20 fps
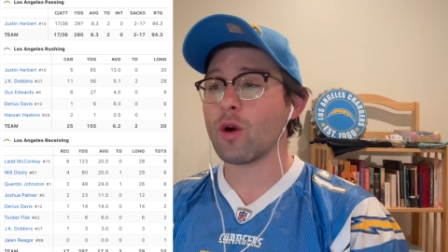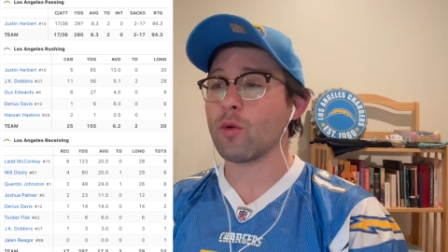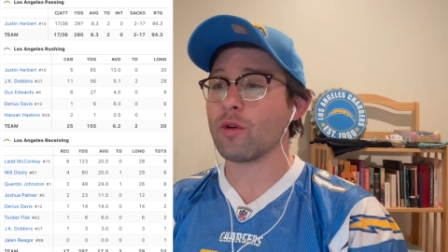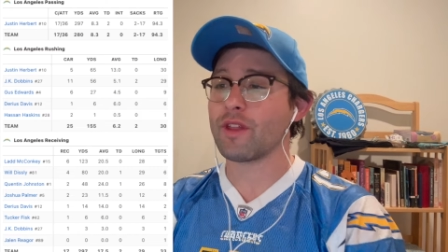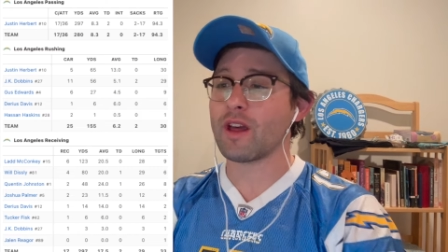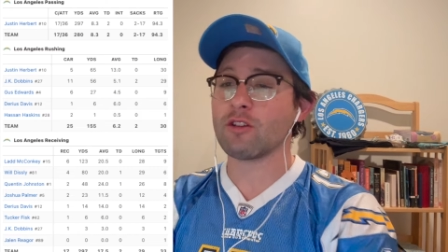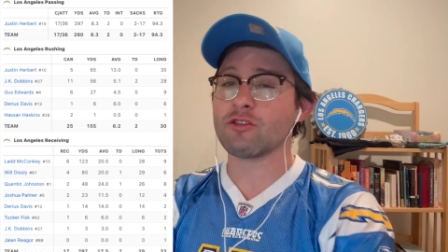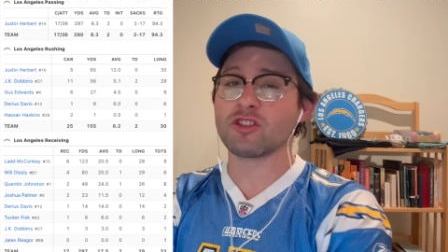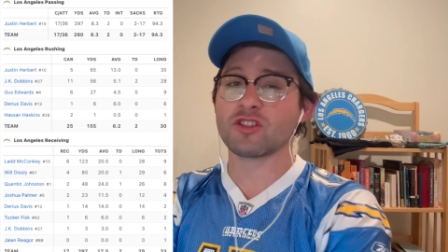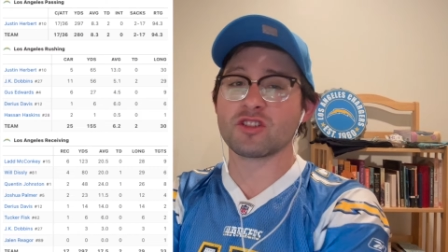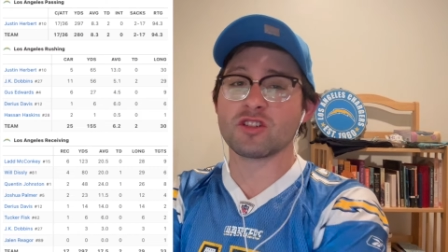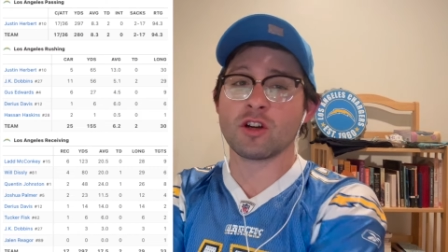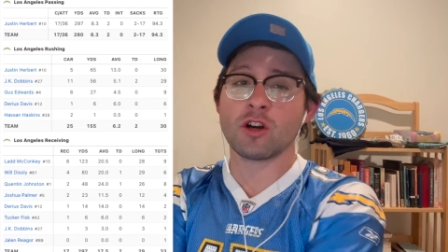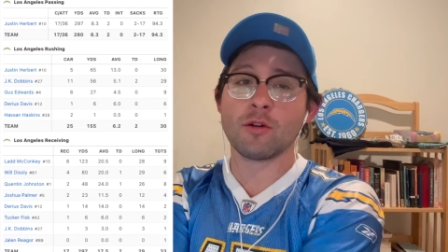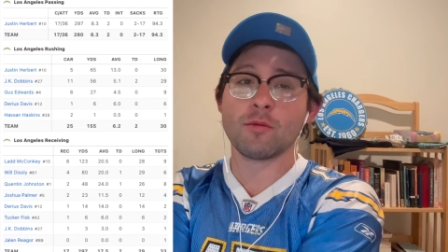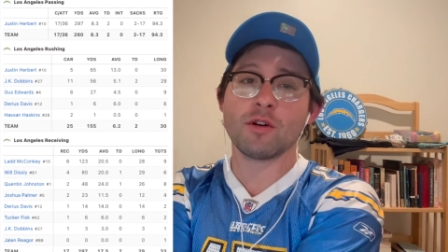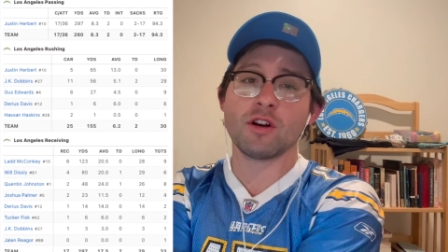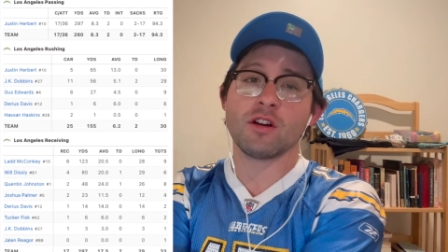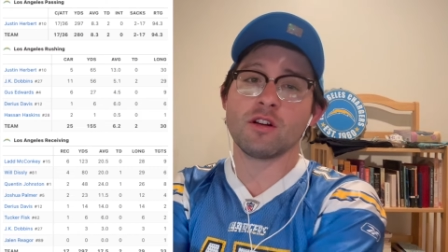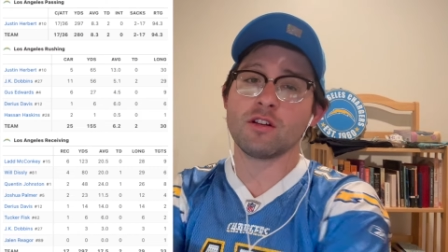Without Justin
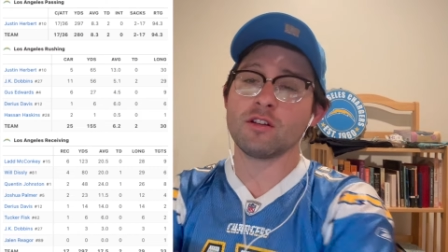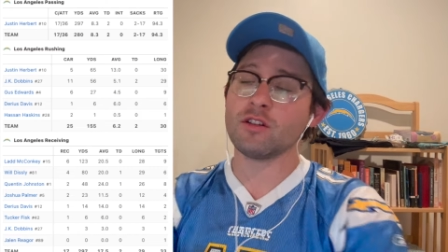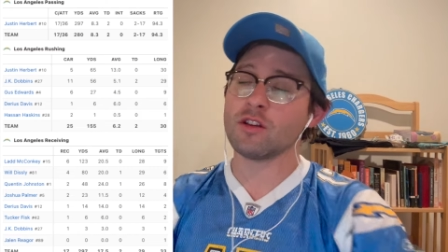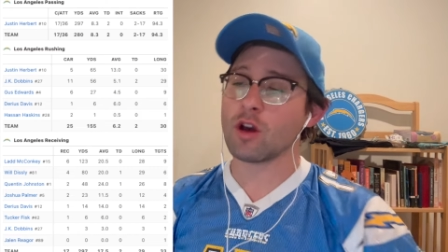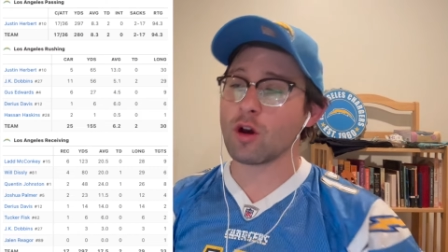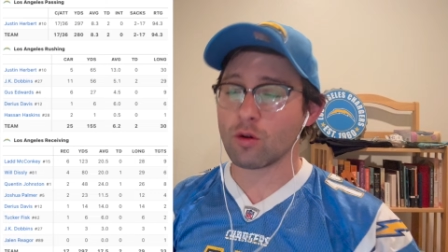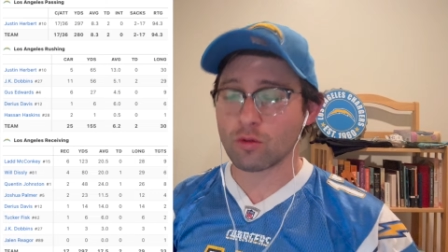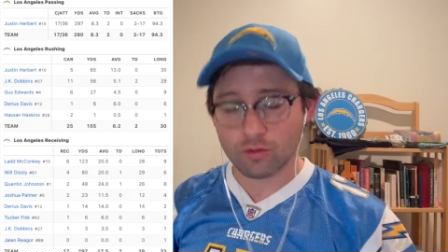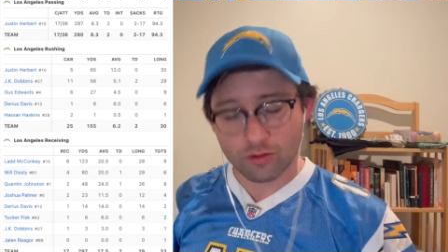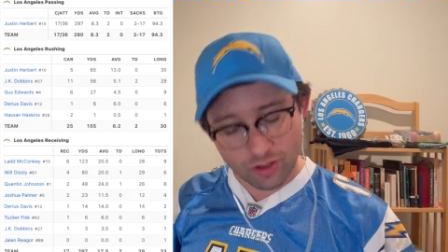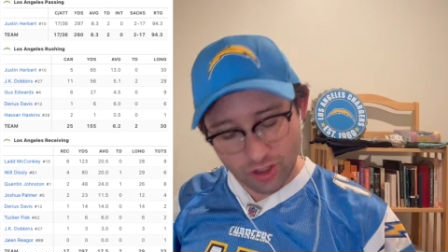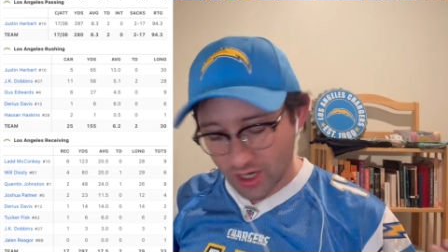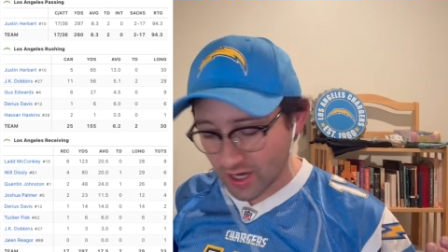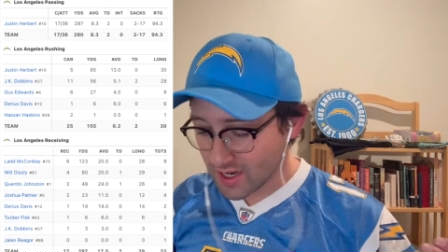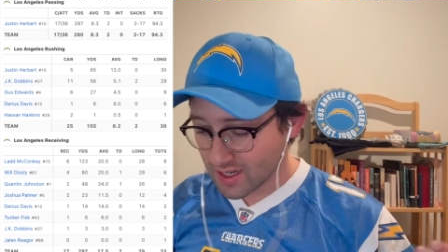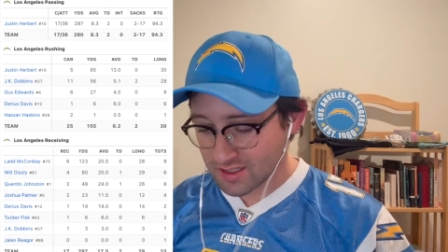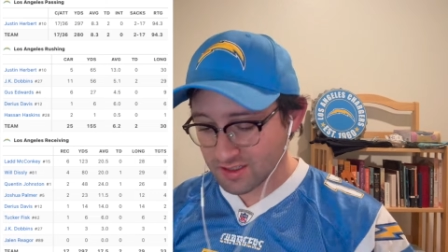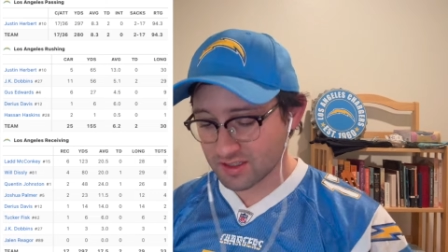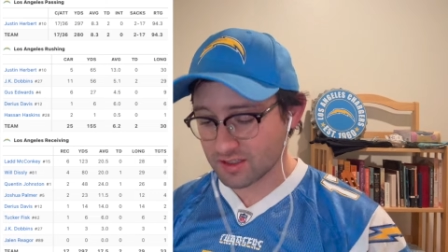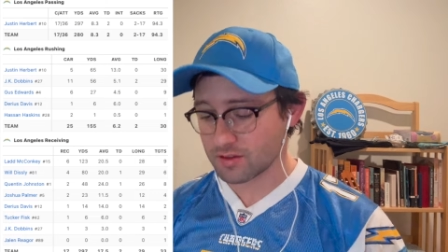Herbert, no
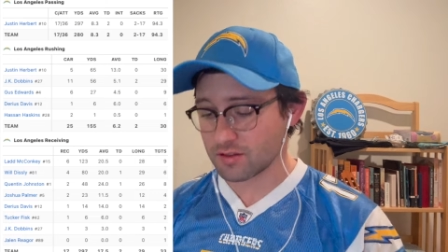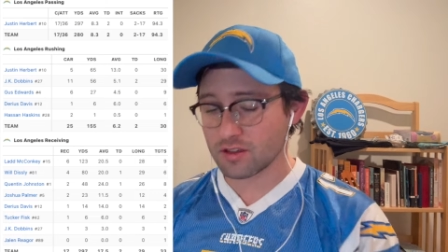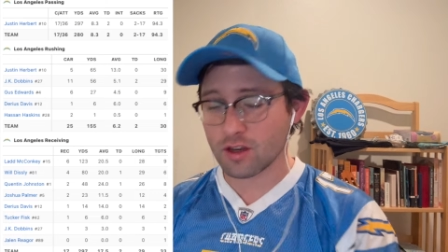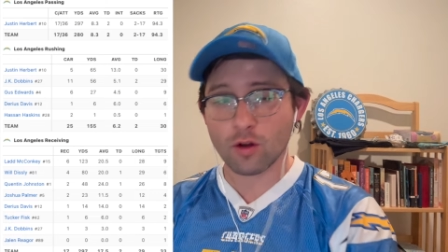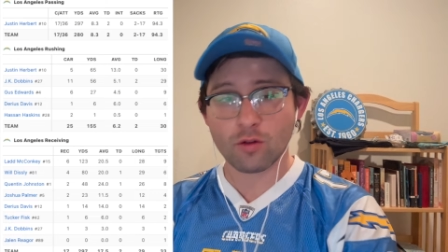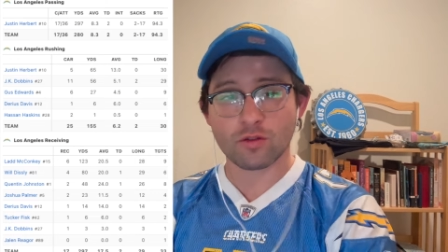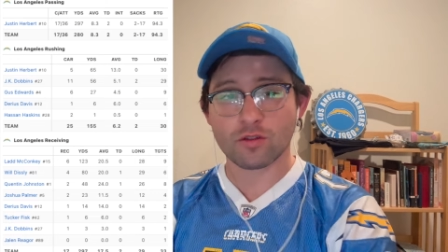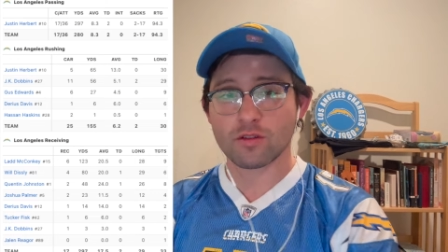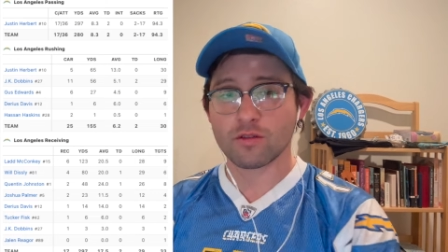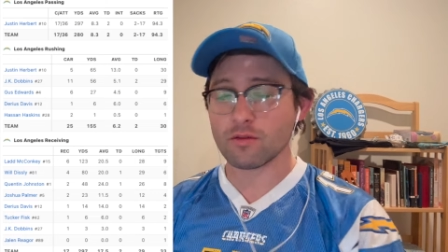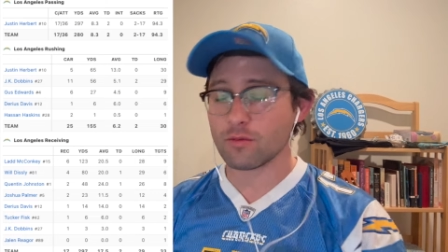chance. No,